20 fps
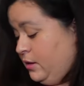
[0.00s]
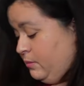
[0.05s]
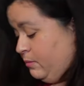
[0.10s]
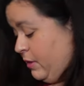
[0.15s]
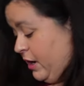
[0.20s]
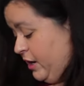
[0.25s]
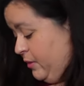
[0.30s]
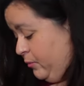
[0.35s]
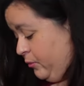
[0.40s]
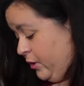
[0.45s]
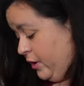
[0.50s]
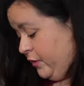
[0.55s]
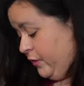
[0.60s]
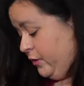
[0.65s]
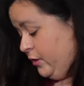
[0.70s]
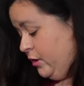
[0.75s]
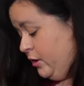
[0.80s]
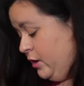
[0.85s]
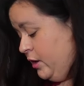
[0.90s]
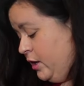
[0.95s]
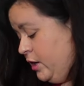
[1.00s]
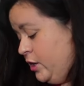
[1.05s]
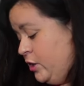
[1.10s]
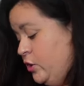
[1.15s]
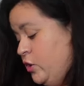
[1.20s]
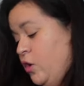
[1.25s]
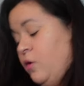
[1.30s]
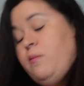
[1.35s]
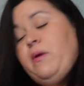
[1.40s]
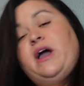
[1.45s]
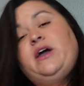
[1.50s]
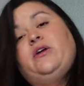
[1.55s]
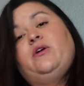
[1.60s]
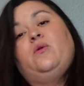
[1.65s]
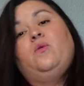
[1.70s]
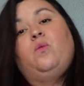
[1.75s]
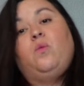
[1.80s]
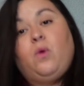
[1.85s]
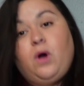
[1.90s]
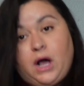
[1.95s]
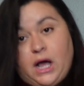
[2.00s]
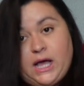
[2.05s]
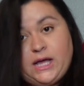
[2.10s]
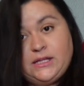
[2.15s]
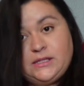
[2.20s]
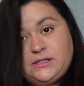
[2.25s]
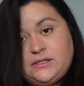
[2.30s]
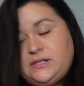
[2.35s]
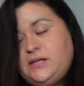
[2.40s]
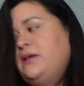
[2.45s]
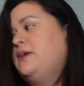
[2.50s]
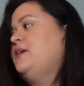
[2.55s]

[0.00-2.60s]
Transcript: my brother, no matter what,